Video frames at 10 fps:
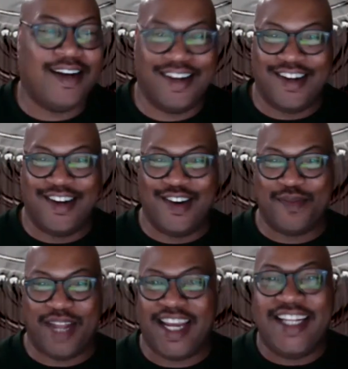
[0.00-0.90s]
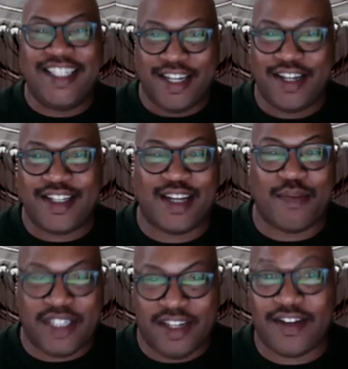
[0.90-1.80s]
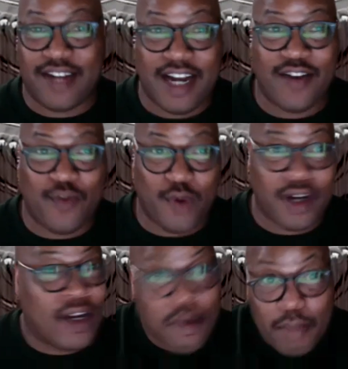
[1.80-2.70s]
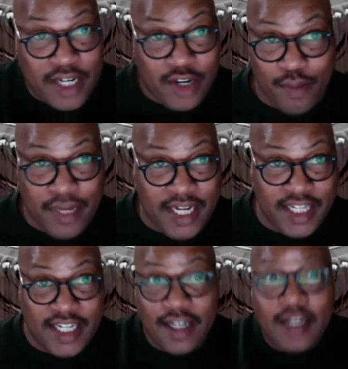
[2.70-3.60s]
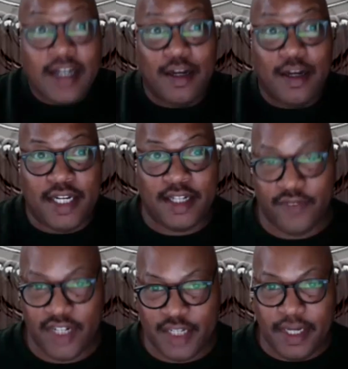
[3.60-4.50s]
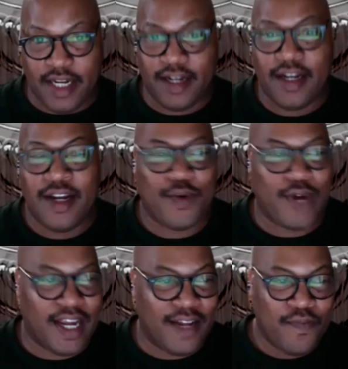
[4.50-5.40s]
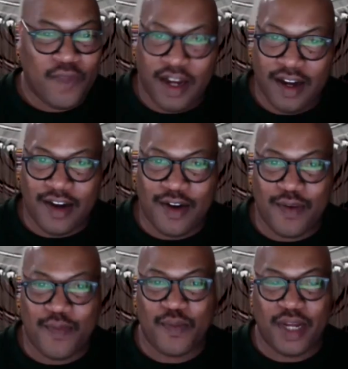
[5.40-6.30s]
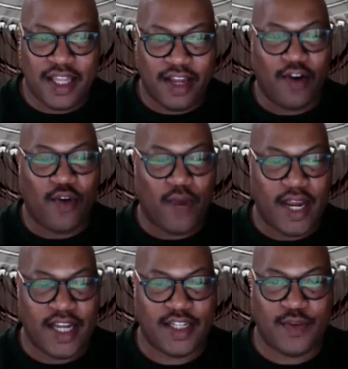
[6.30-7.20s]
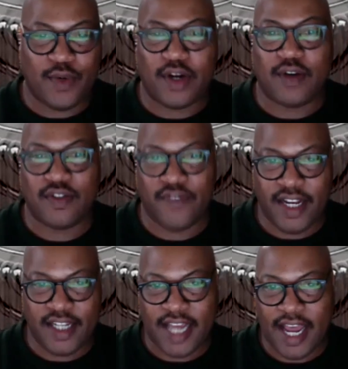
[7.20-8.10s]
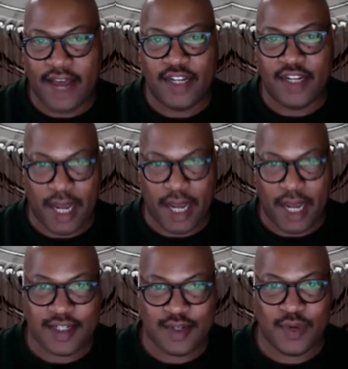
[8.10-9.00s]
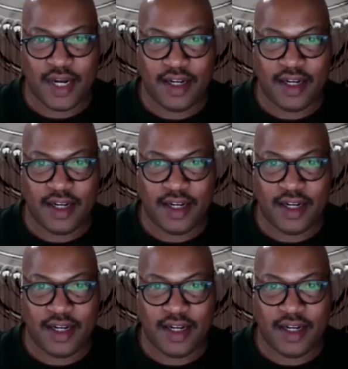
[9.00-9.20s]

um, like it does a particular kind of work, but it don't mean shit, objectively speaking, right? Um, but there are ways that we're cultivated to have these palettes, right?